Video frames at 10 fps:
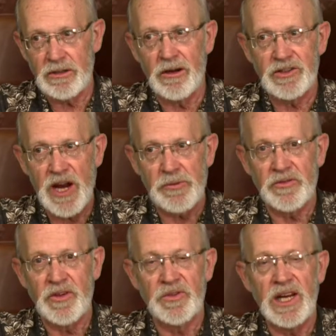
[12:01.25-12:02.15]
no, chapter
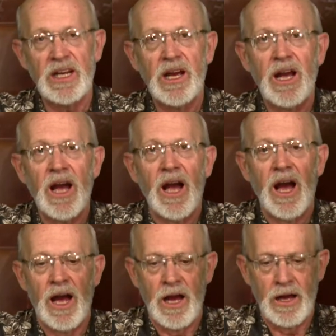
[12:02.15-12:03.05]
15,
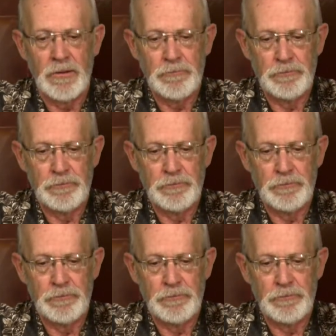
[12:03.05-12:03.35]
uh,